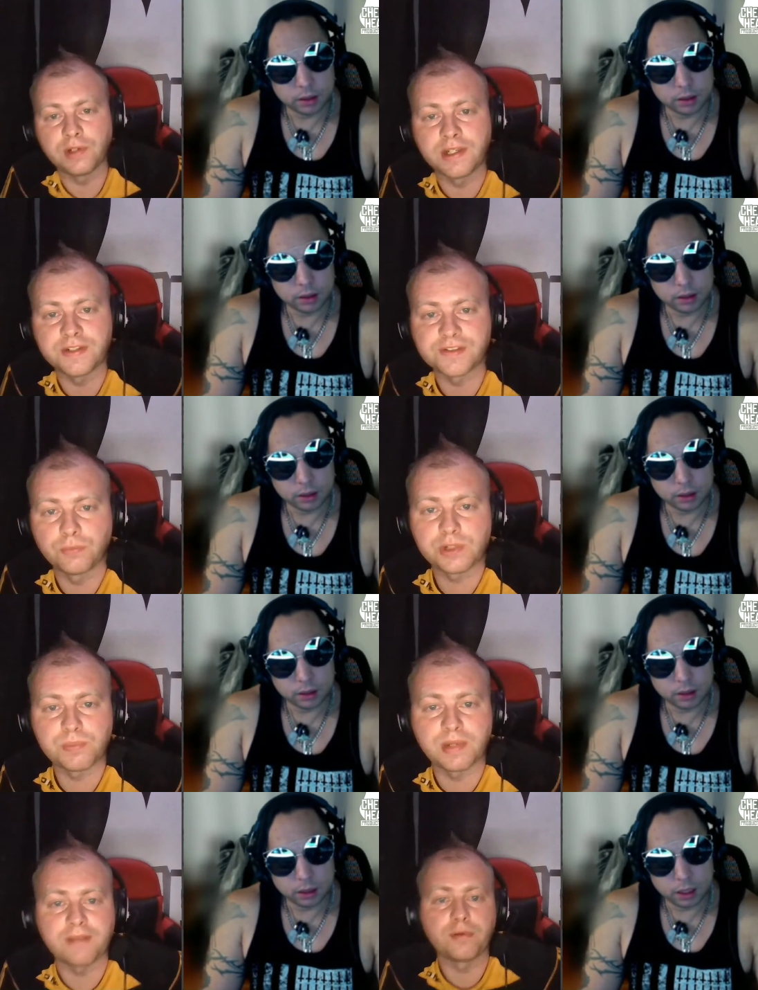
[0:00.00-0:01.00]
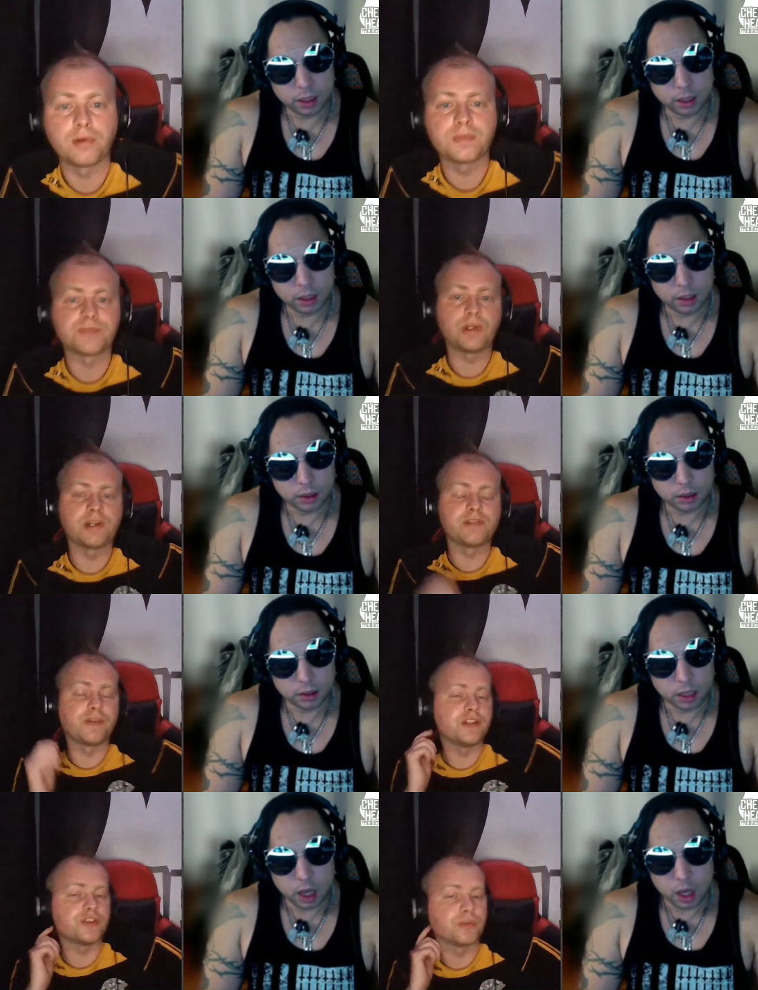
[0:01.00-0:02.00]
Speaker 1: guys on which platforms and where to
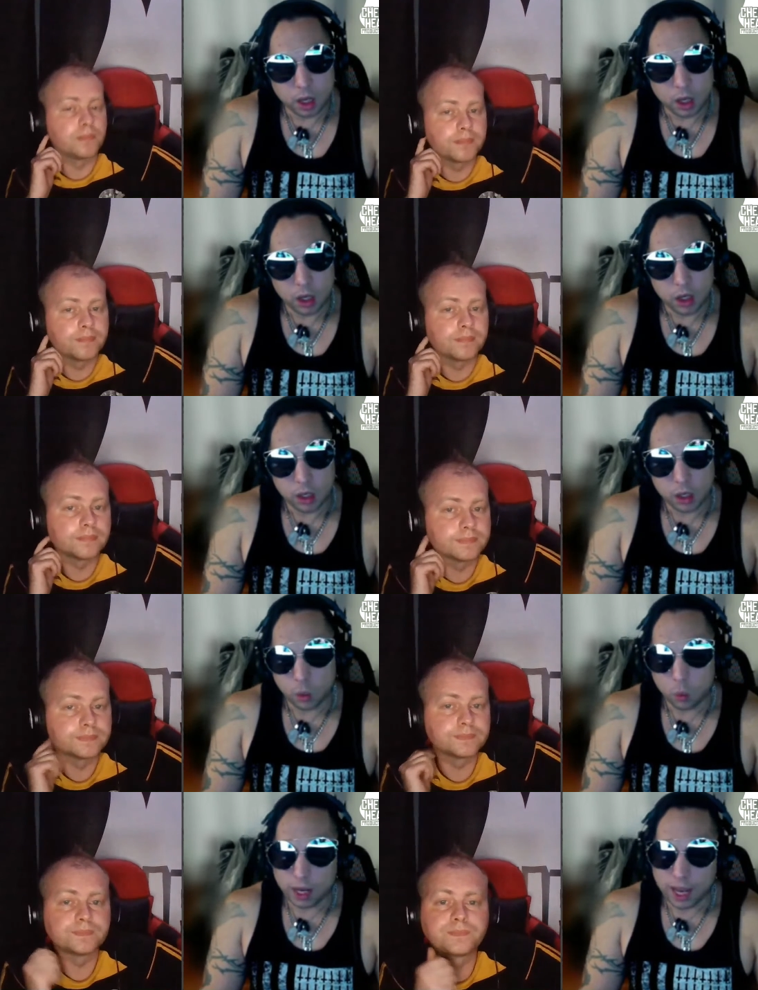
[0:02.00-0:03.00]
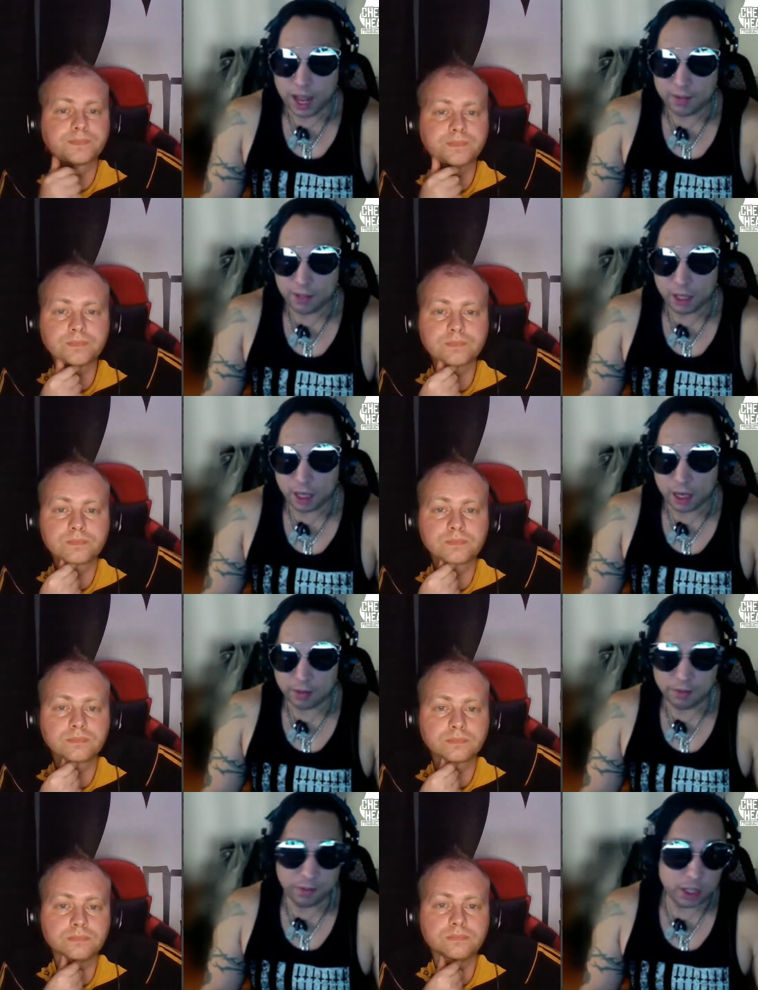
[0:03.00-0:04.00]
find you?
Speaker 2: We have uh,
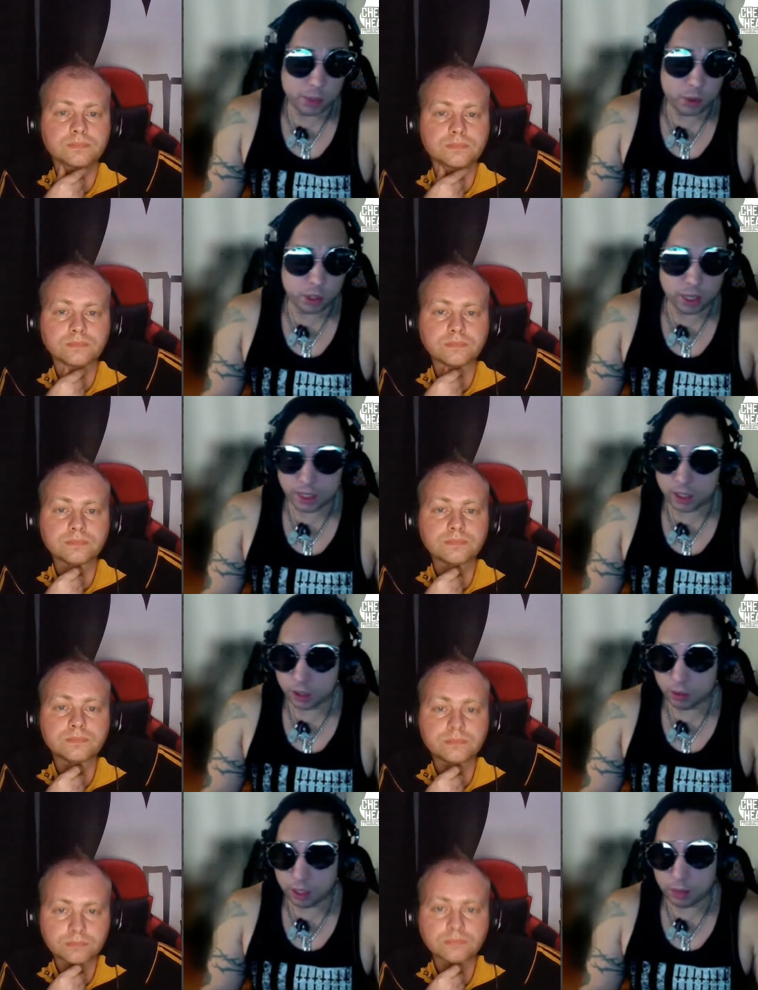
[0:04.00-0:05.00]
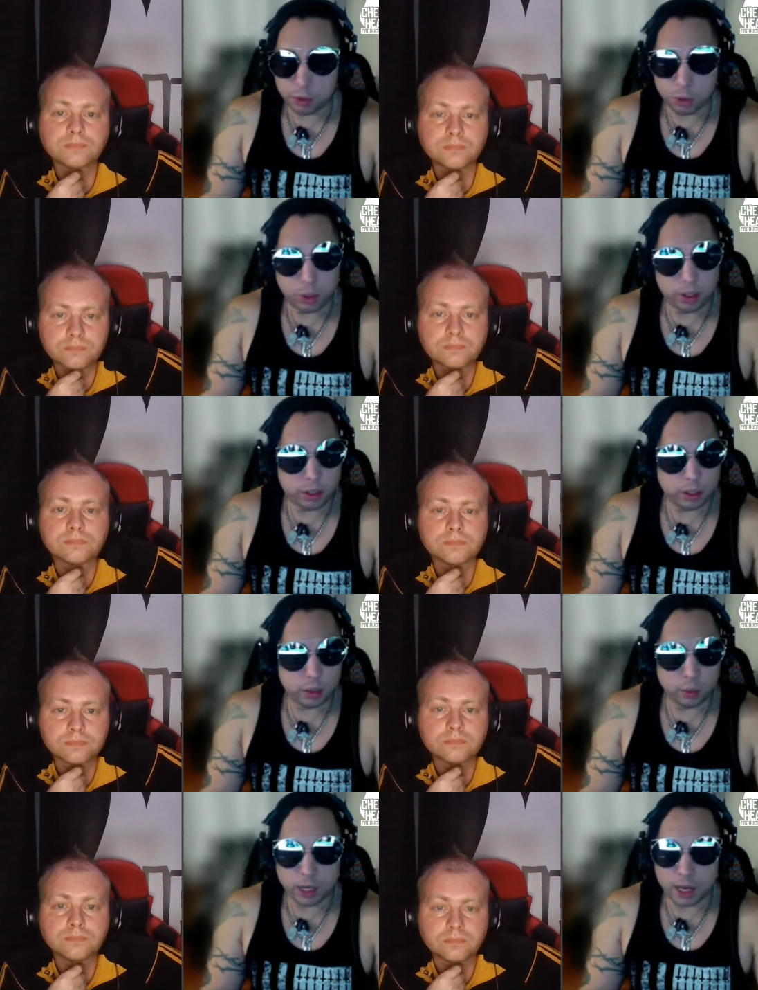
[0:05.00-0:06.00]
Facebook, Instagram, Twitter.
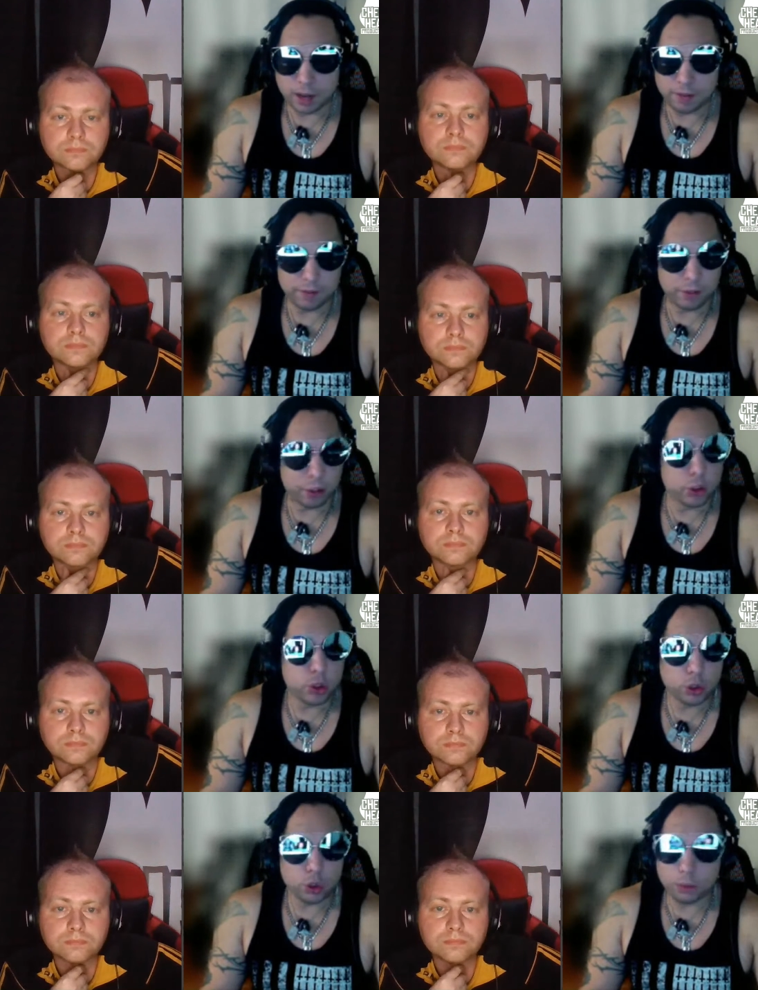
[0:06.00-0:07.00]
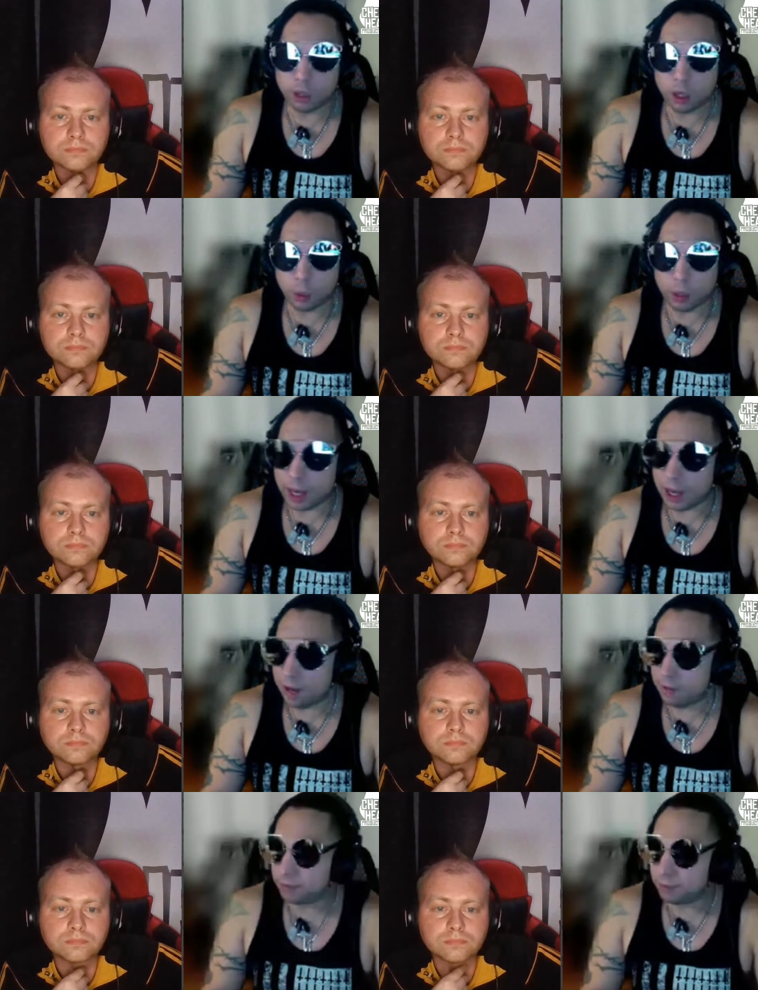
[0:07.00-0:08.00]
We have YouTube. Uh, we have
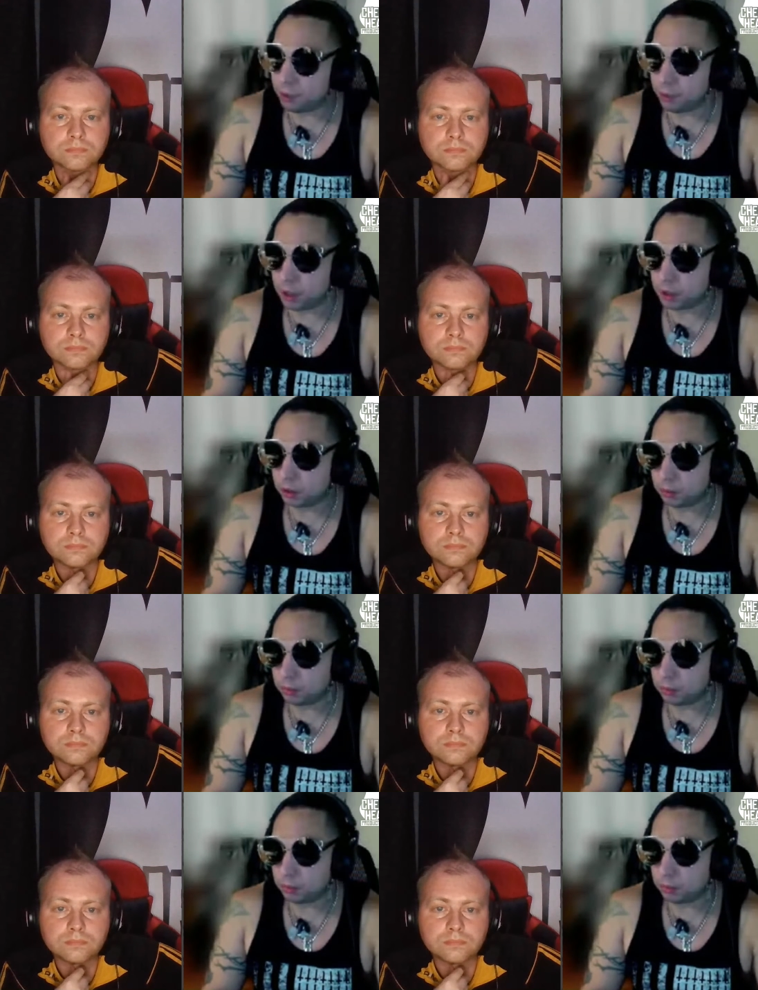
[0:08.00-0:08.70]
pretty much